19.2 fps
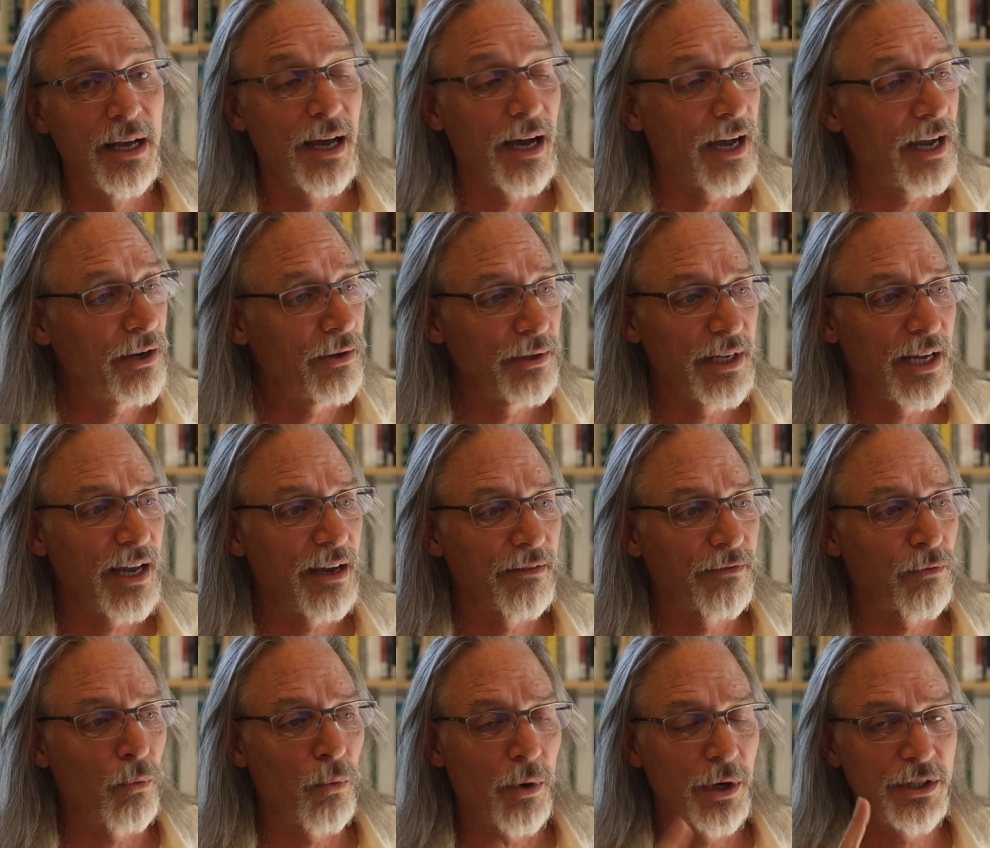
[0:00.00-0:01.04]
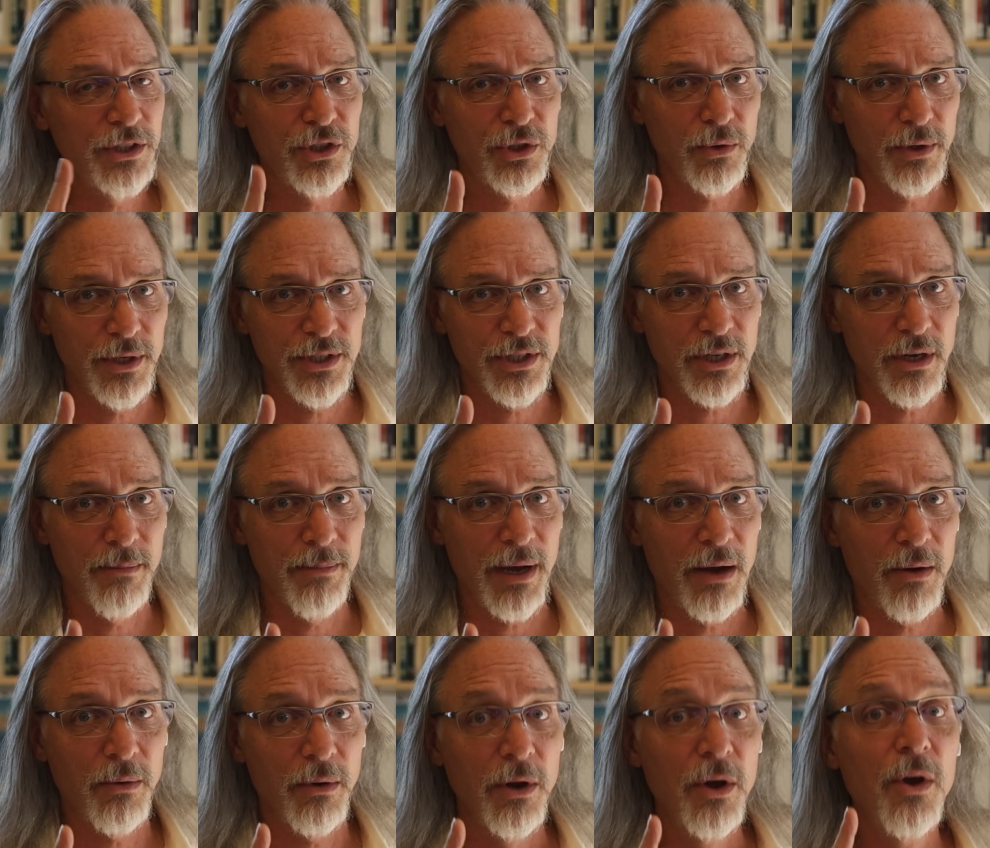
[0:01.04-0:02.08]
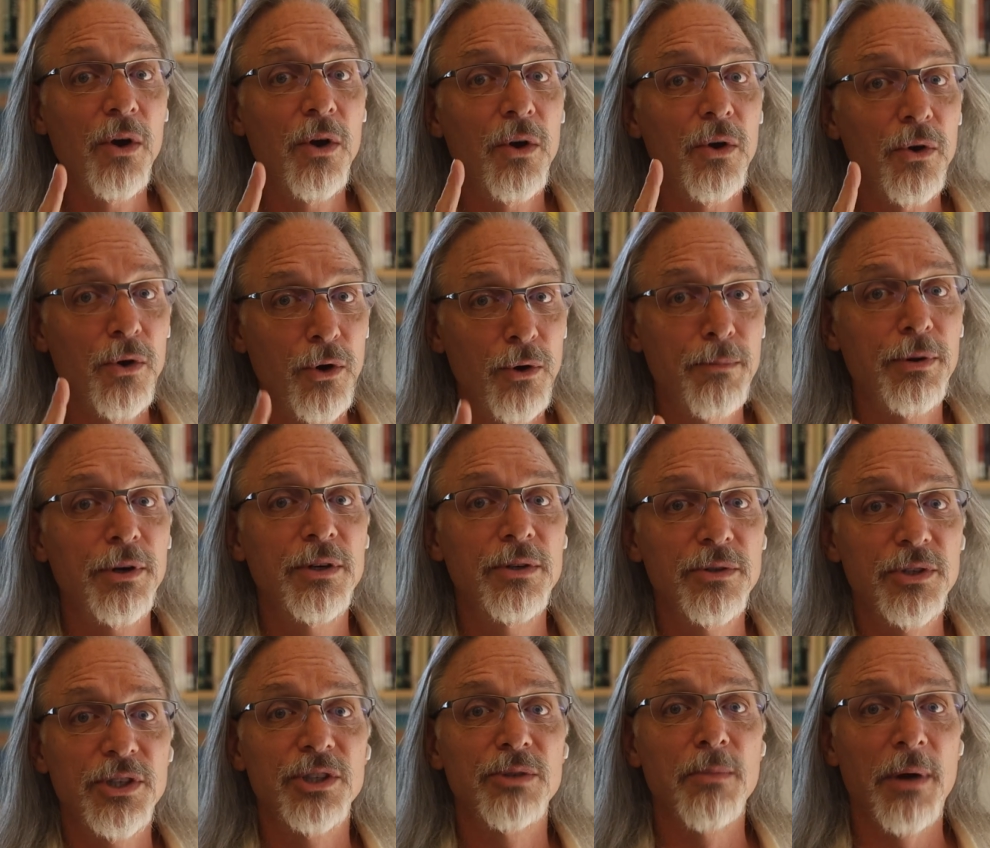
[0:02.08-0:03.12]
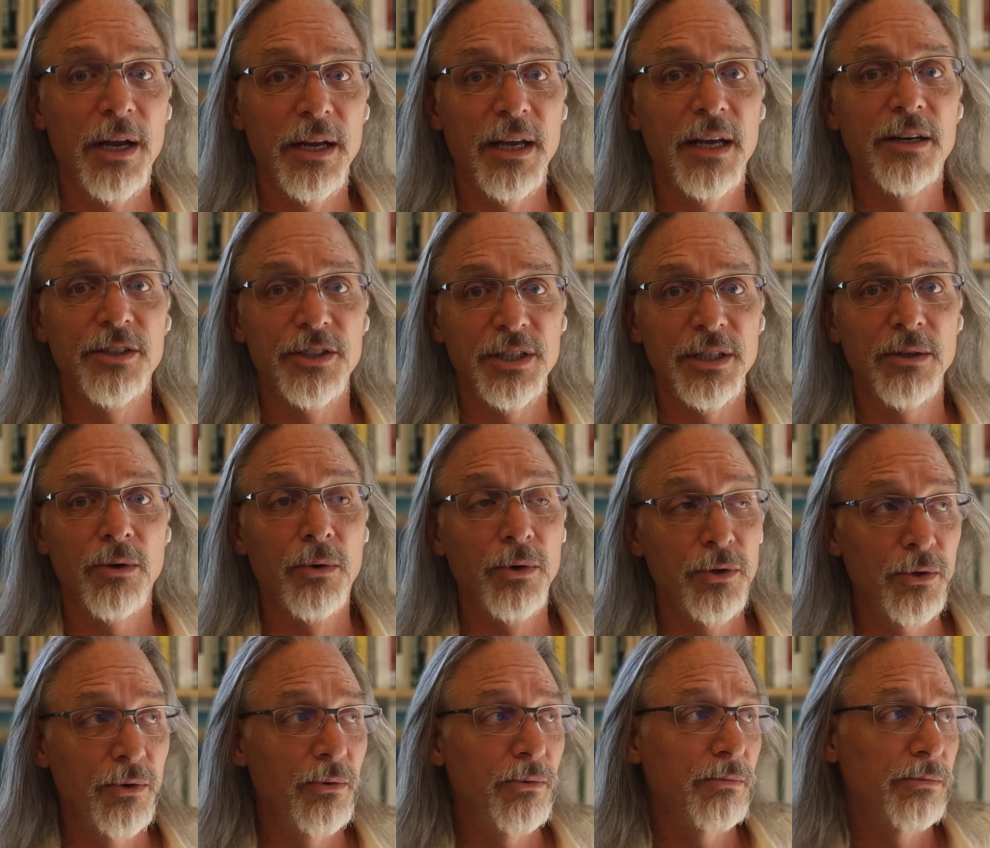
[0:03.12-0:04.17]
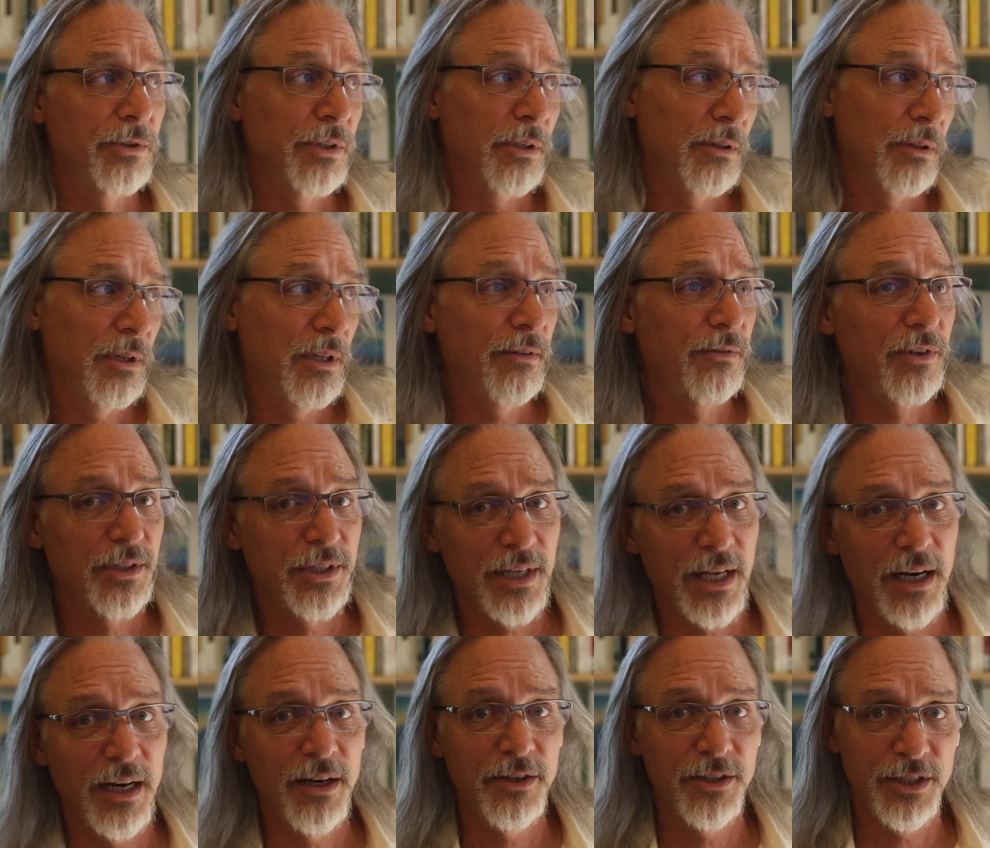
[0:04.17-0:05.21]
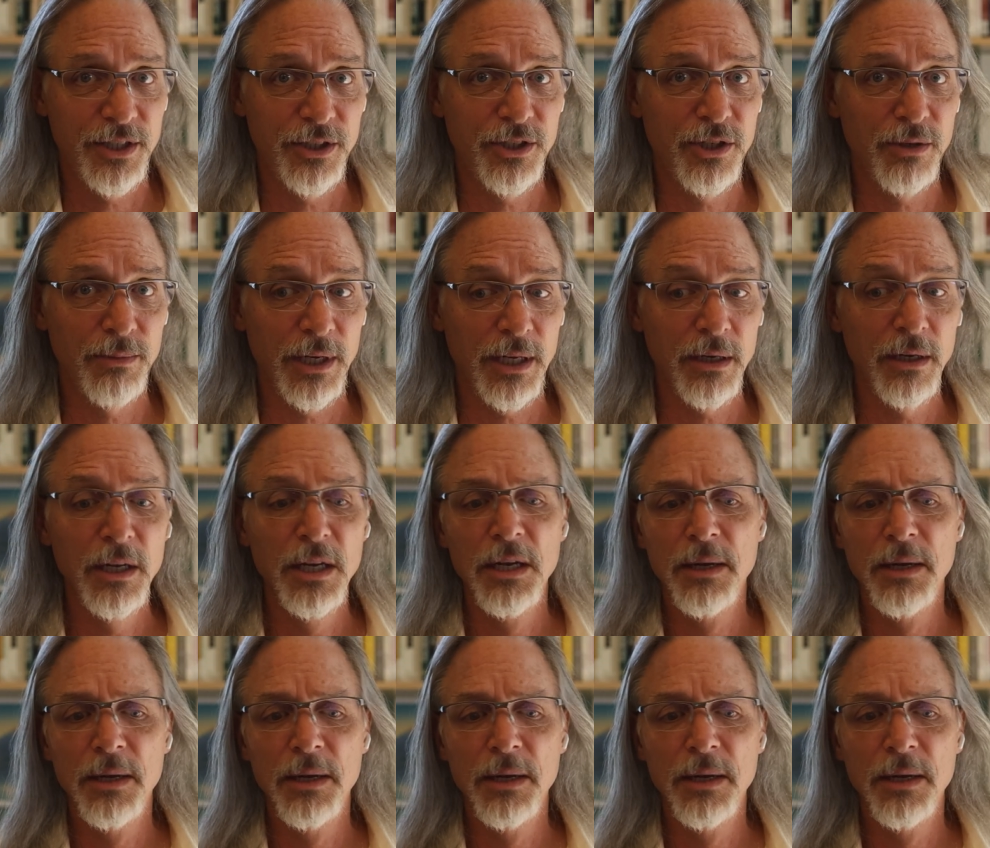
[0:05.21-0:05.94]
I only have one choice about who produces my energy or who delivers that energy to me.